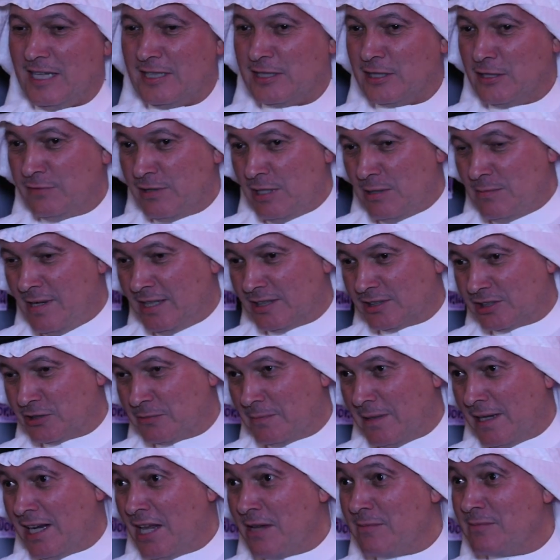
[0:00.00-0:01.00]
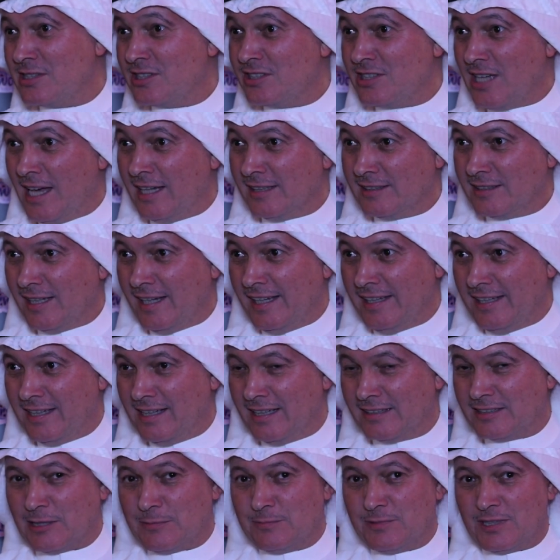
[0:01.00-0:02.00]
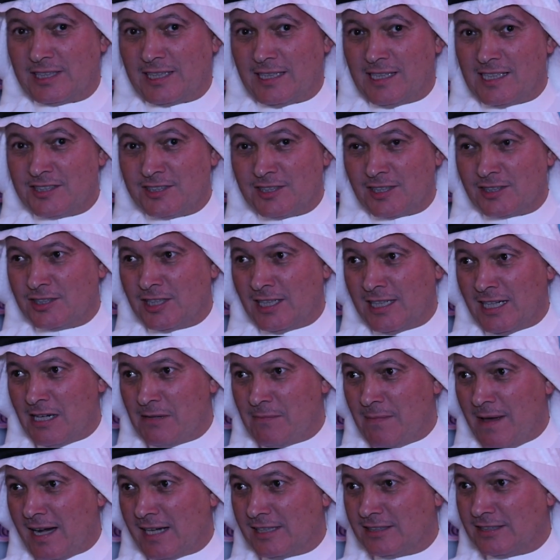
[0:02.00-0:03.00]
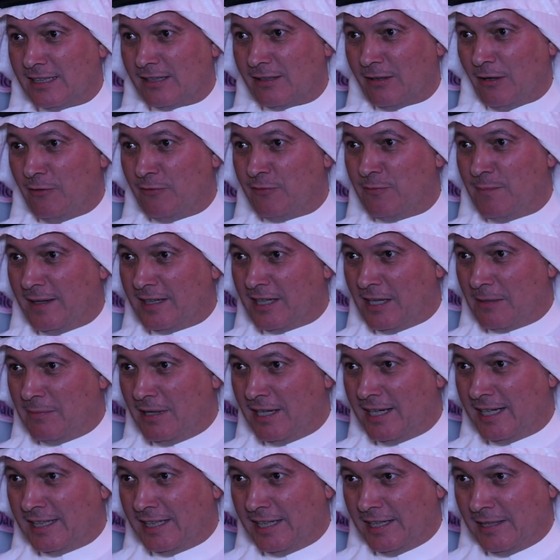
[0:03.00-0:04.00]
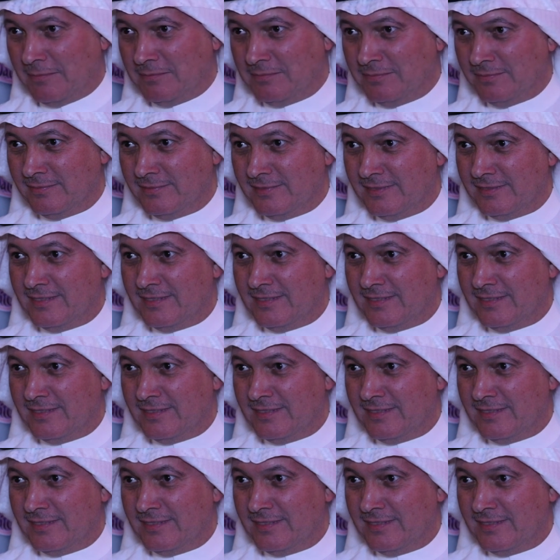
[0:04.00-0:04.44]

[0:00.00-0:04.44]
Thank you very much. My name is Saad Khayat. I'm the Cluster General Manager of Makkah Millennium.